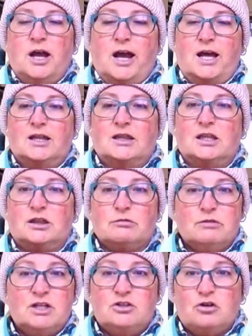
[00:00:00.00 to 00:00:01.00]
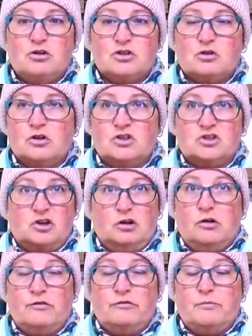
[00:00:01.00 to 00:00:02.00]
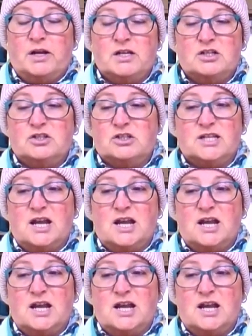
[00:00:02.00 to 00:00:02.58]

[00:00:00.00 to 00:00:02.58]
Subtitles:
and the three dogs cost a lot of money to